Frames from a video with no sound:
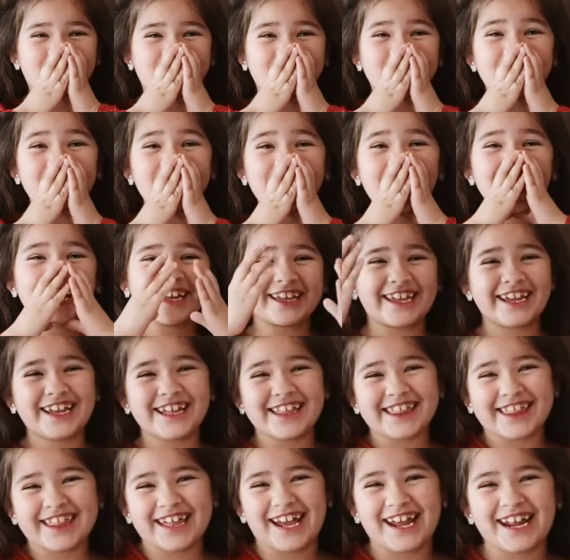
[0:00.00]
I
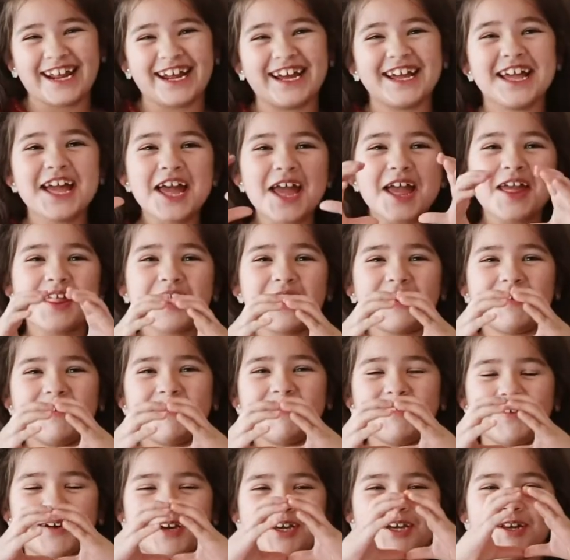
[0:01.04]
can't say it, so
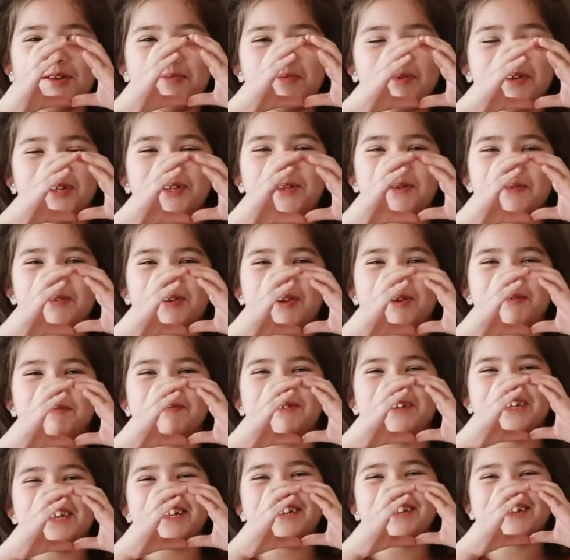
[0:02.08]
we're going to be doing a
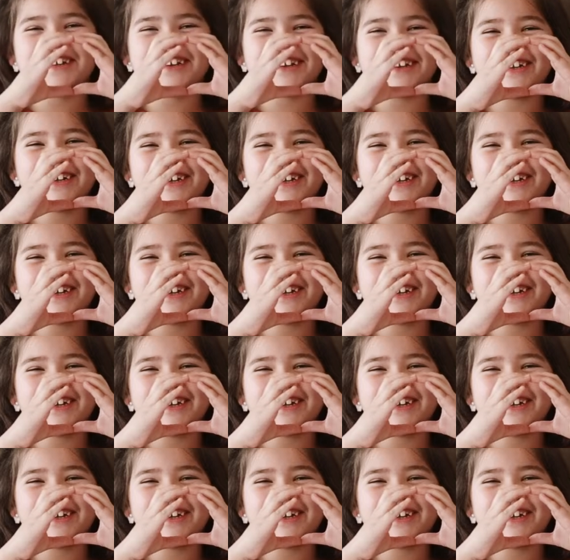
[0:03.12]
miniature